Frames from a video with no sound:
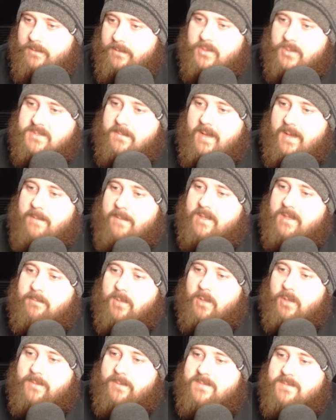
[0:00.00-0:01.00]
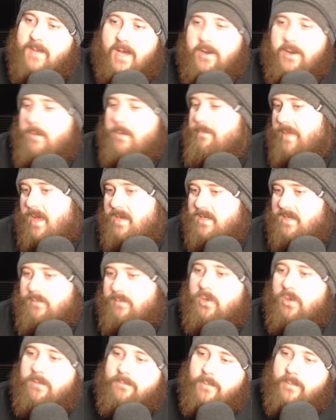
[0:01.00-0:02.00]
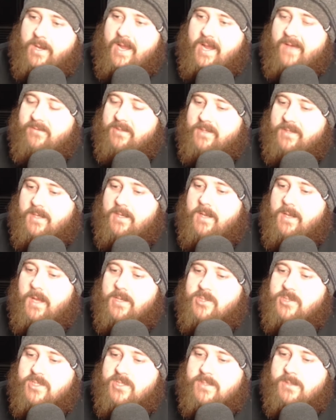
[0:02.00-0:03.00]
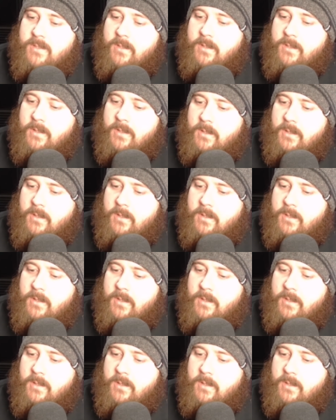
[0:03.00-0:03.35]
those are my big moments. But I don't bet anymore, and I haven't done in ages.